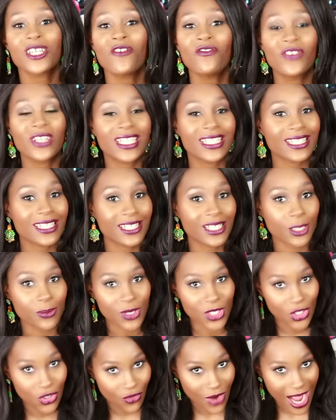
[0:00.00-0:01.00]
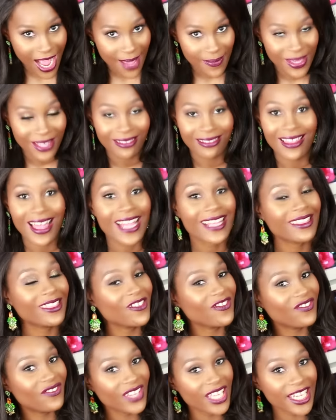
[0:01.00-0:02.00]
Don't forget to subscribe and like
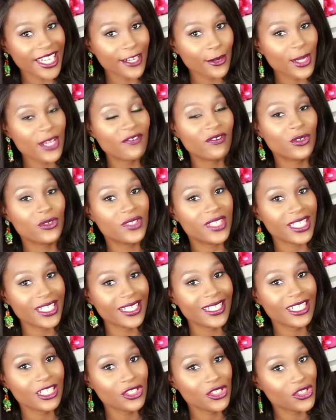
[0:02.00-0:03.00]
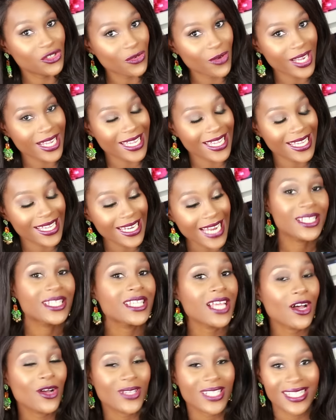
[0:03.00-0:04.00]
the video if you did enjoy it.
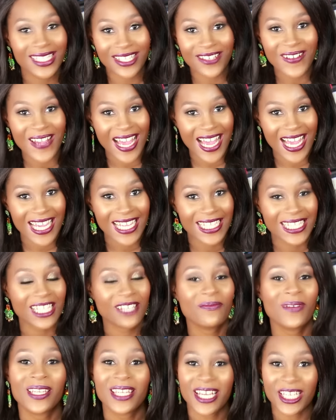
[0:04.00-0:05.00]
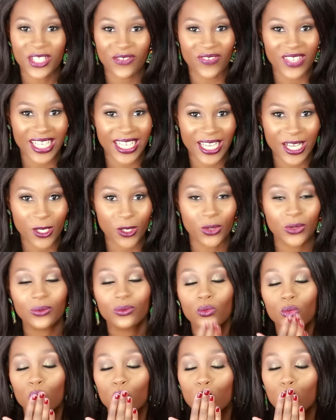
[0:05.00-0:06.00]
So I'll see you guys in my next video.
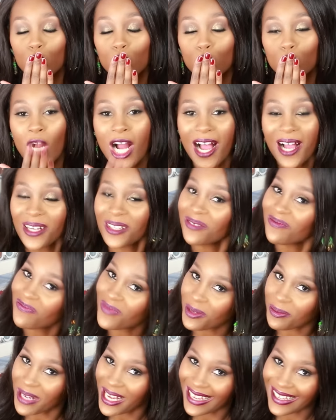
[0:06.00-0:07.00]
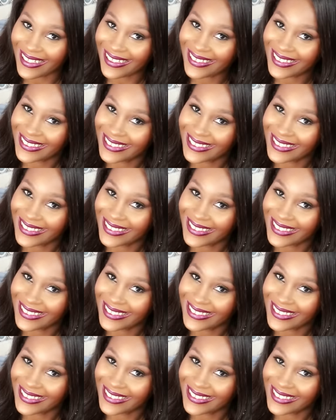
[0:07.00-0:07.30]
Bye-bye.